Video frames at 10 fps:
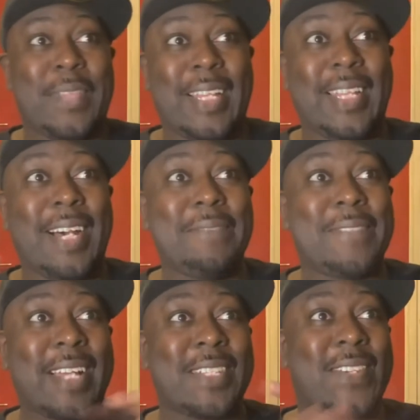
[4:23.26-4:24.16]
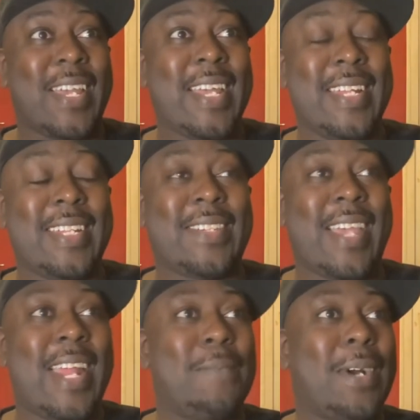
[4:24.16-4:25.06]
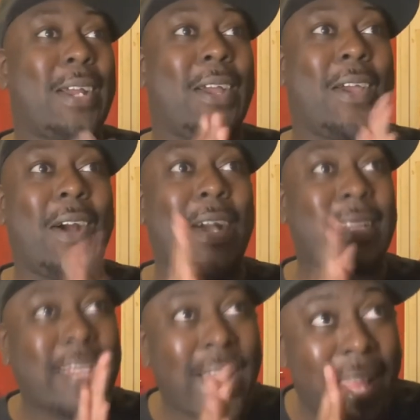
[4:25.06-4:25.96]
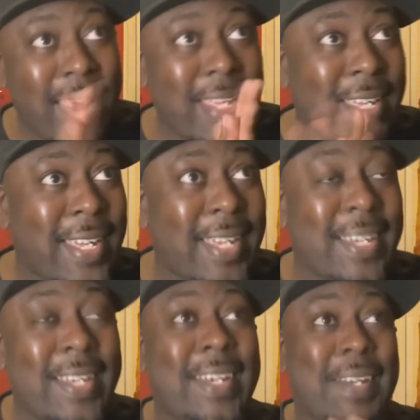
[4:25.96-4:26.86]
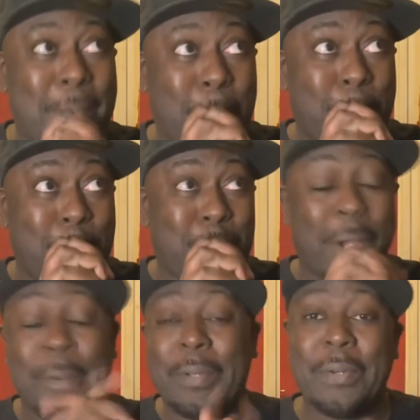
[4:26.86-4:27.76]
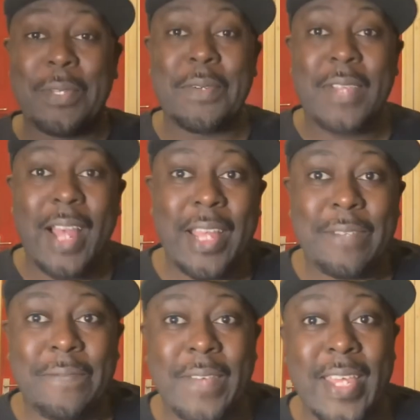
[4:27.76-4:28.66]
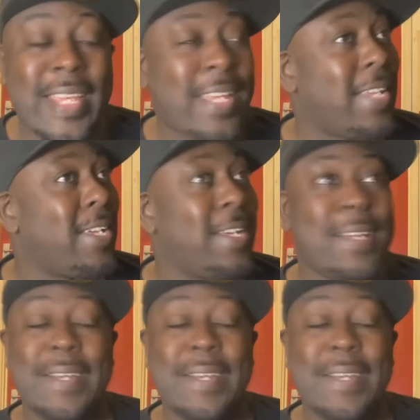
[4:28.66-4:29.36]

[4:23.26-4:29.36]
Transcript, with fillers: Love that trailer. The trailer was godlike. I don't know what you guys think.